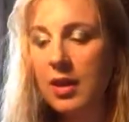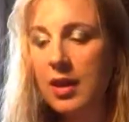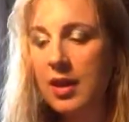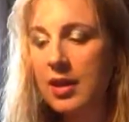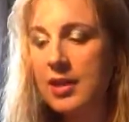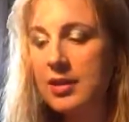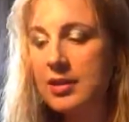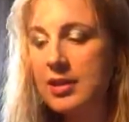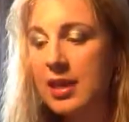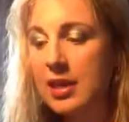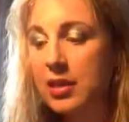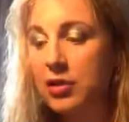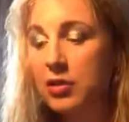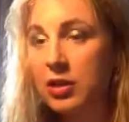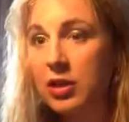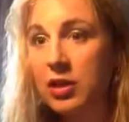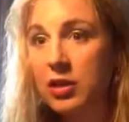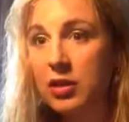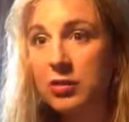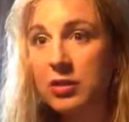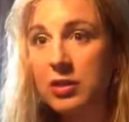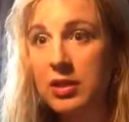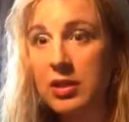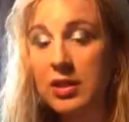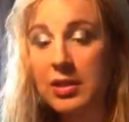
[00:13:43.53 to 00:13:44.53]
is that you can
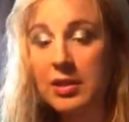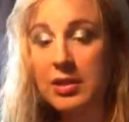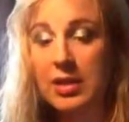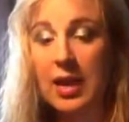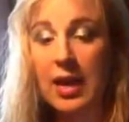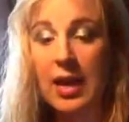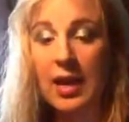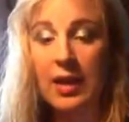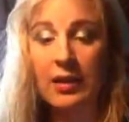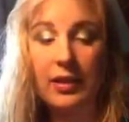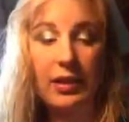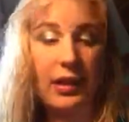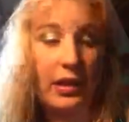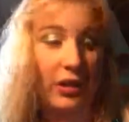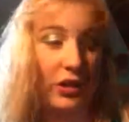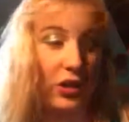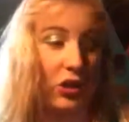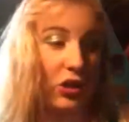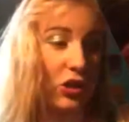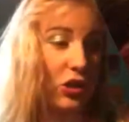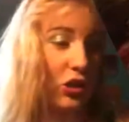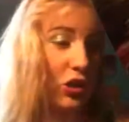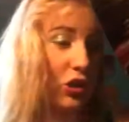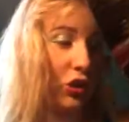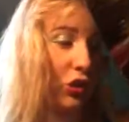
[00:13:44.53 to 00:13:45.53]
use it as
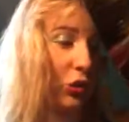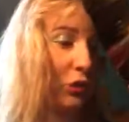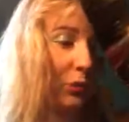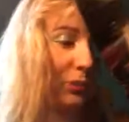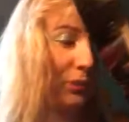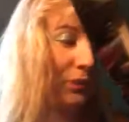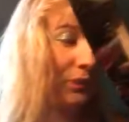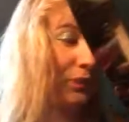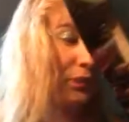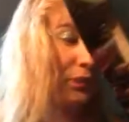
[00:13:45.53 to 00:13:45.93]
eyeliner too.